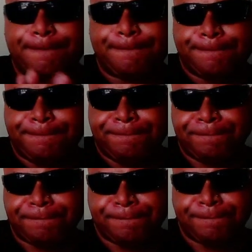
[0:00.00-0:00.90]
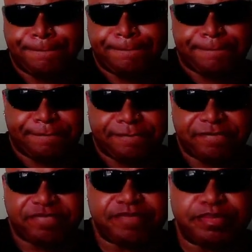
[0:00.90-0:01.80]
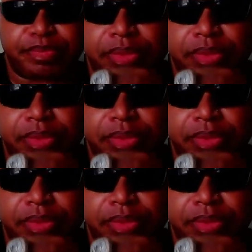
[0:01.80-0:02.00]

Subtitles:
[no speech]